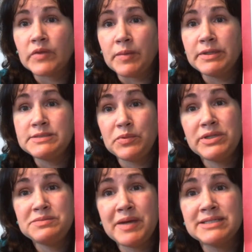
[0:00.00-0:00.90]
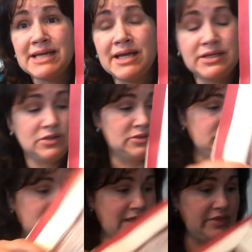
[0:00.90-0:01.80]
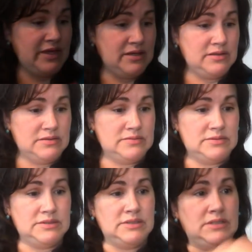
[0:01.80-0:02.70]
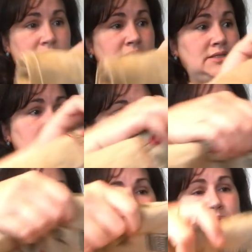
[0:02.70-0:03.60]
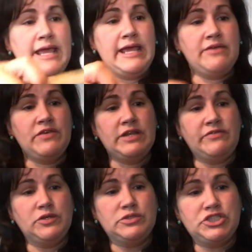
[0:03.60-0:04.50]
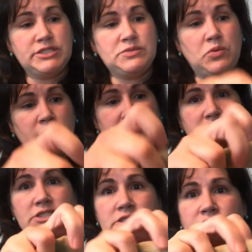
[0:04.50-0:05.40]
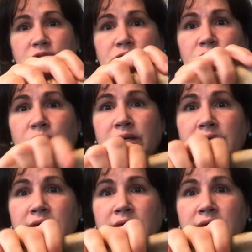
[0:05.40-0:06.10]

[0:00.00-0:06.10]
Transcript: mean, it's pretty spectacular, I think. I mean, even if you just wanted to do